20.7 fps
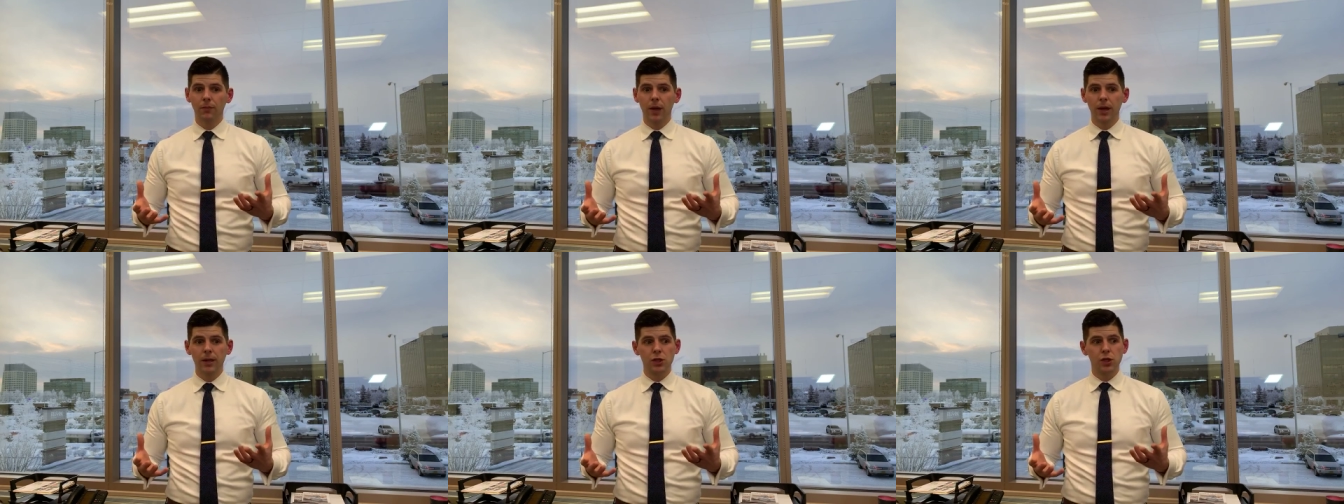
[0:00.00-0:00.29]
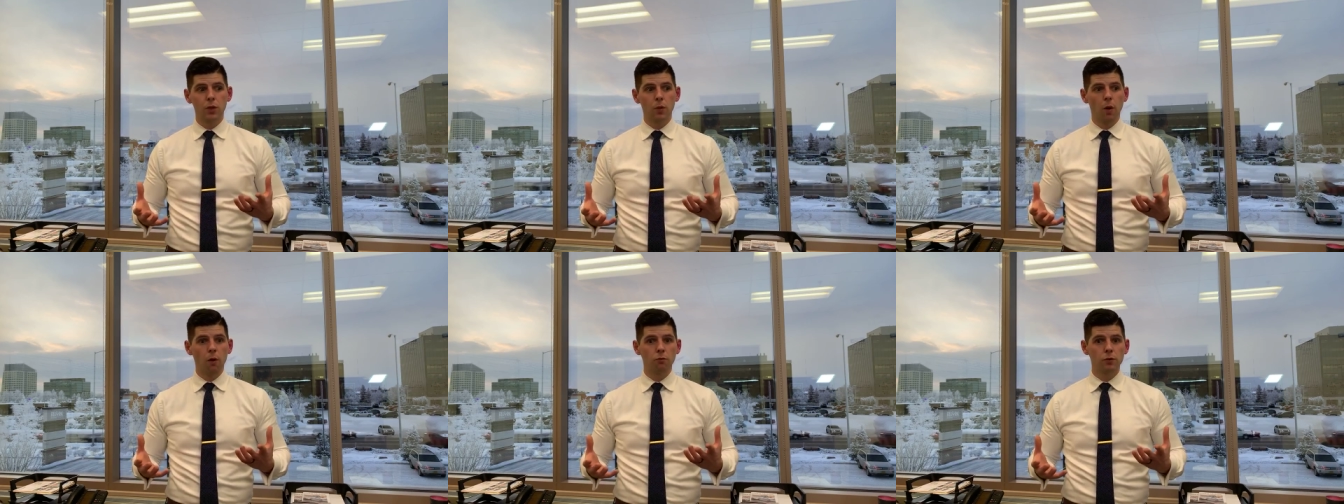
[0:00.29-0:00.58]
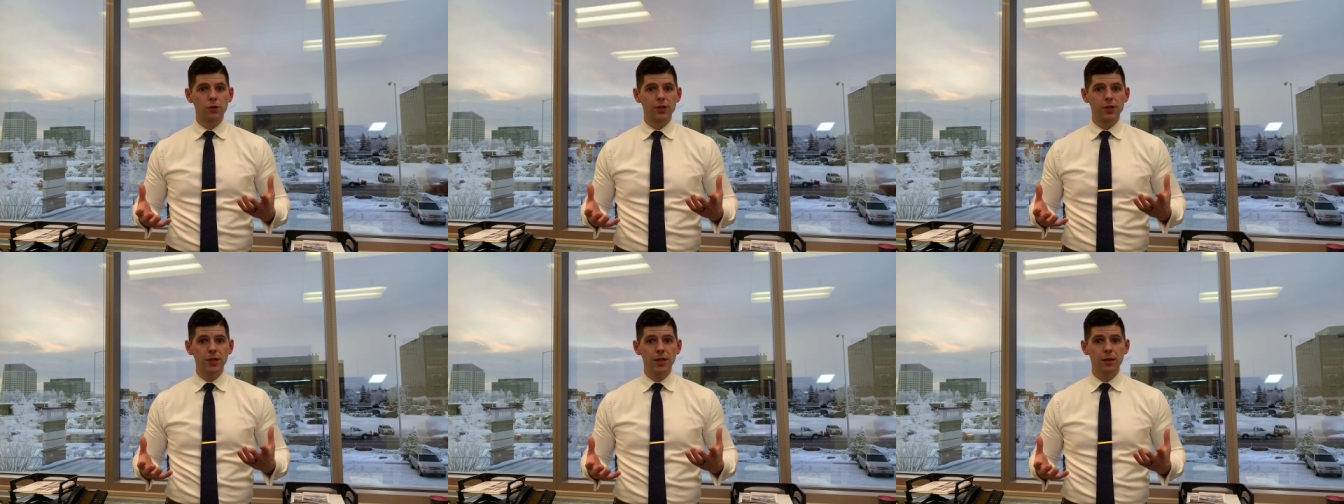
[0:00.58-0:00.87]
And so what
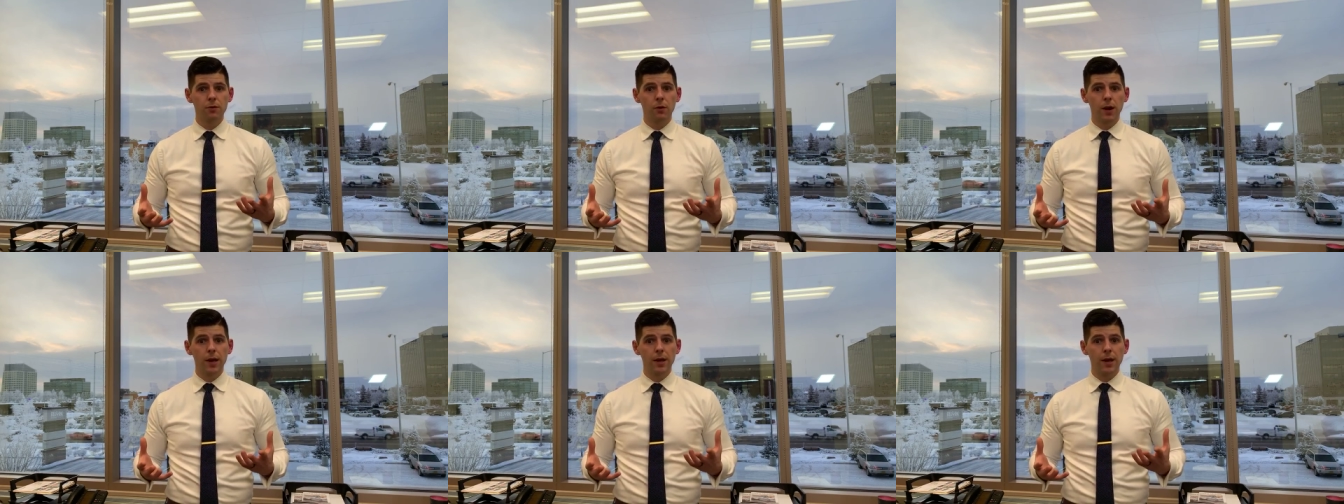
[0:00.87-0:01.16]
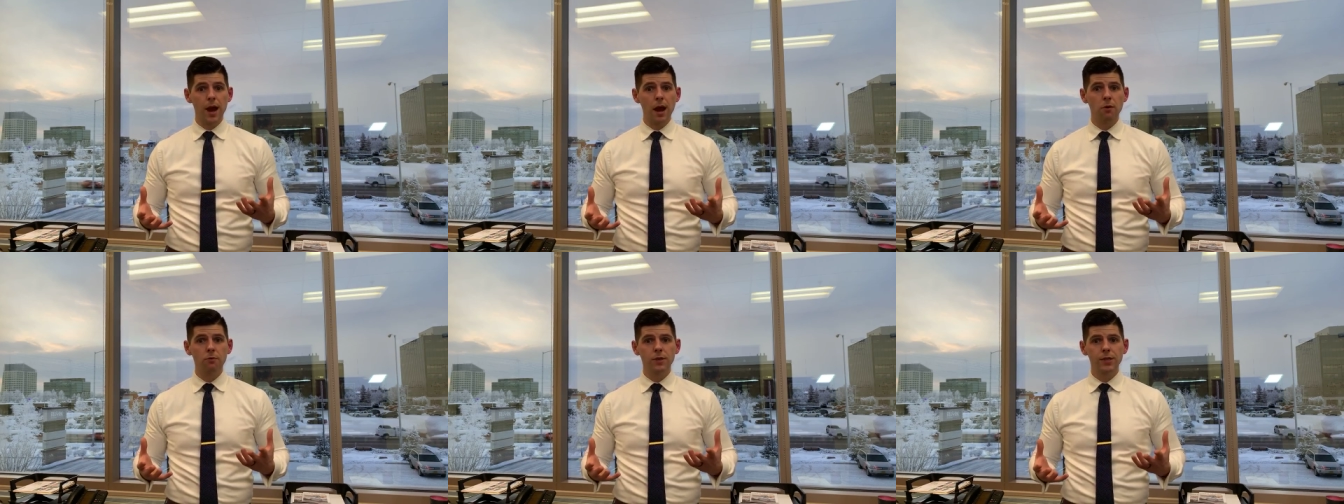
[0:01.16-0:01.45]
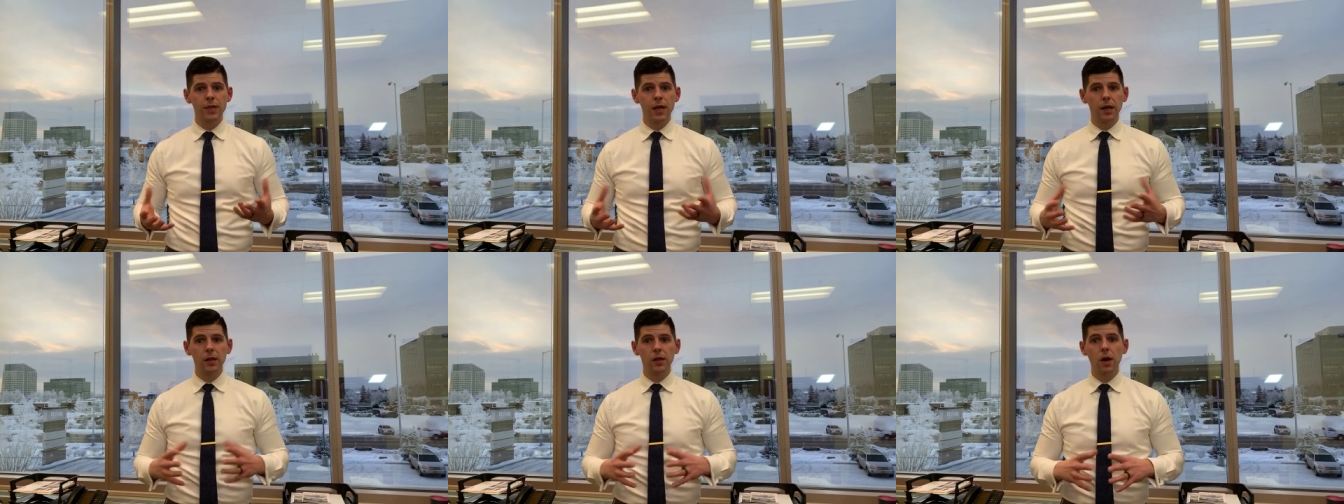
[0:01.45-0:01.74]
we're seeing right now
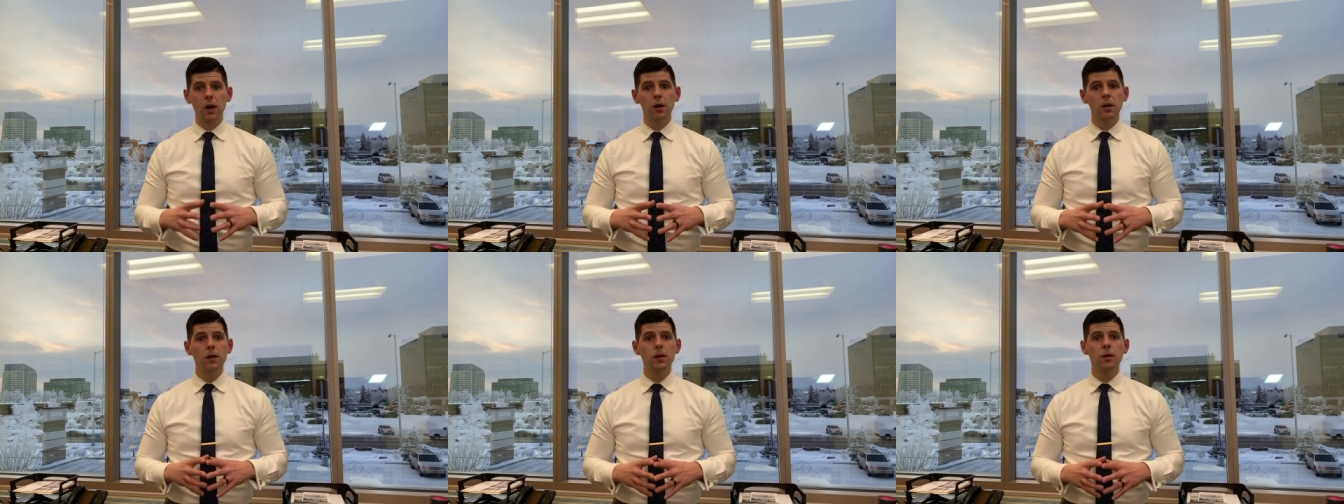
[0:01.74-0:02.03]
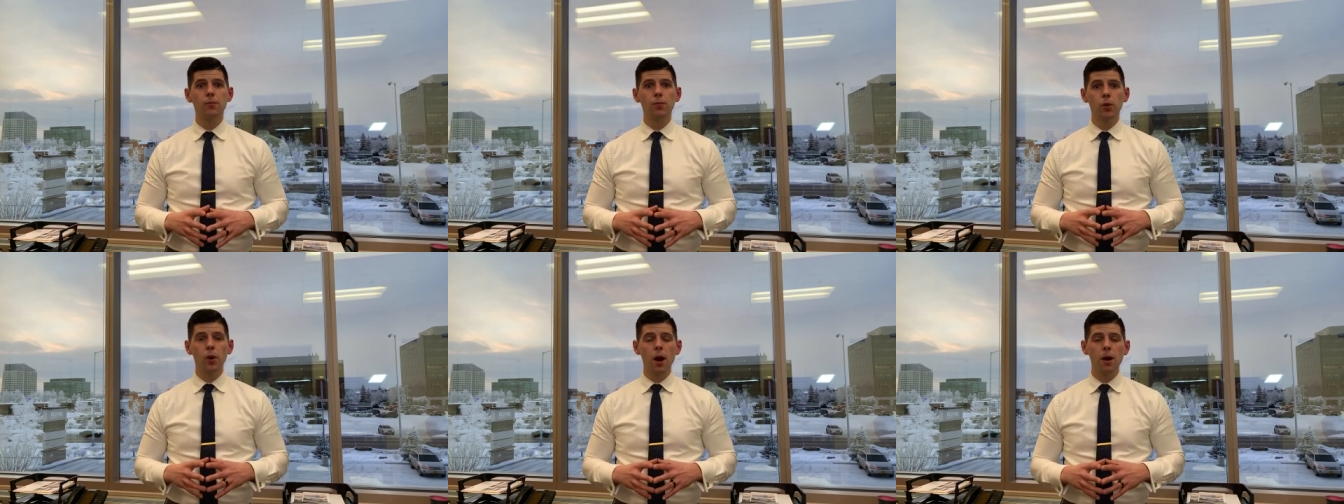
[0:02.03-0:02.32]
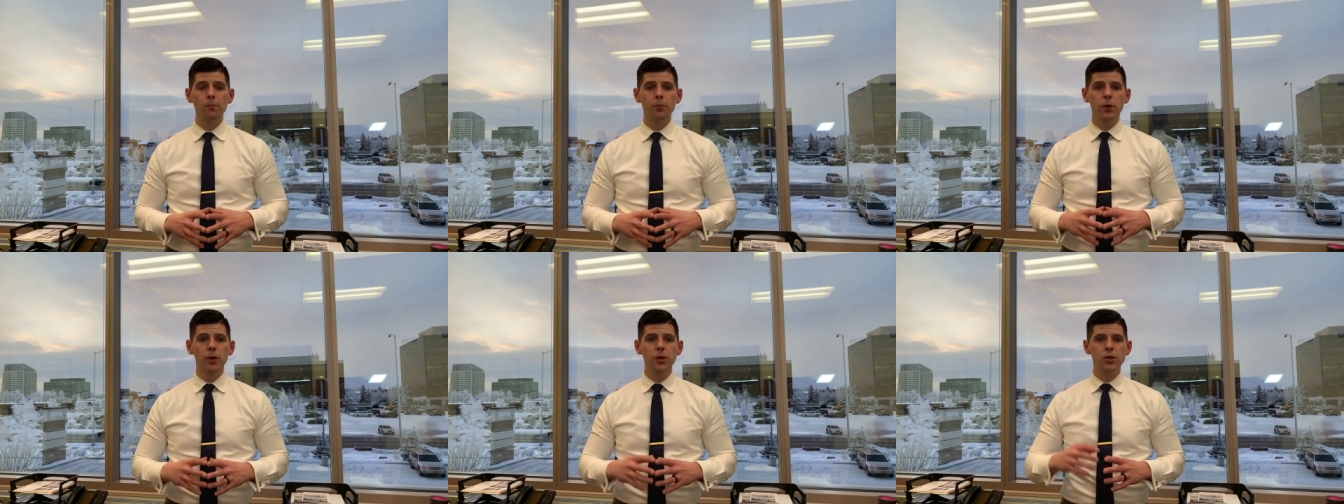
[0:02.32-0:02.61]
is that a lot of the
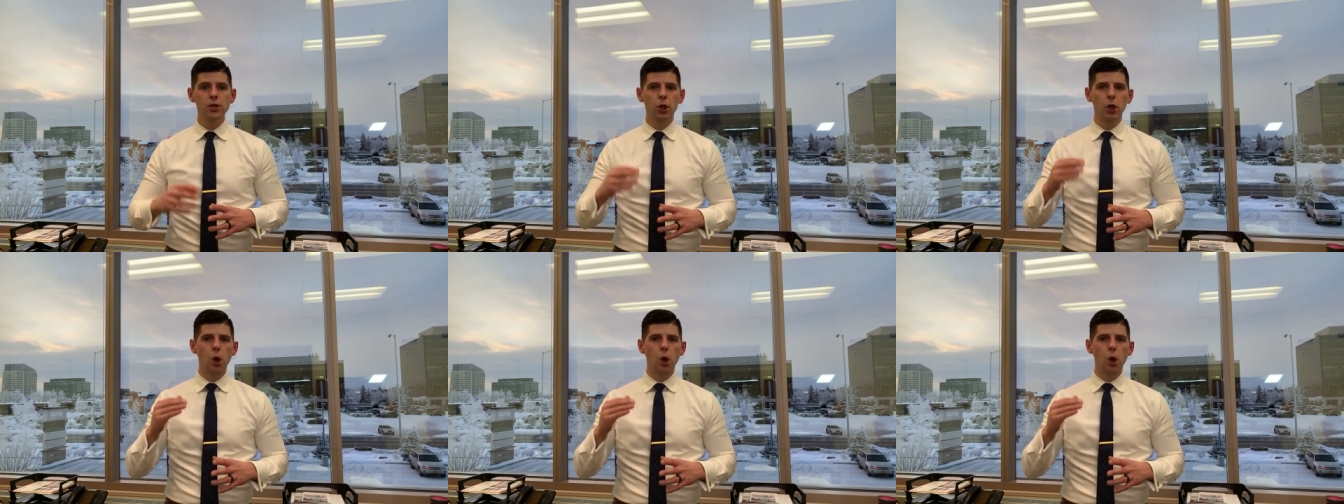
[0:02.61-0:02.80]
properties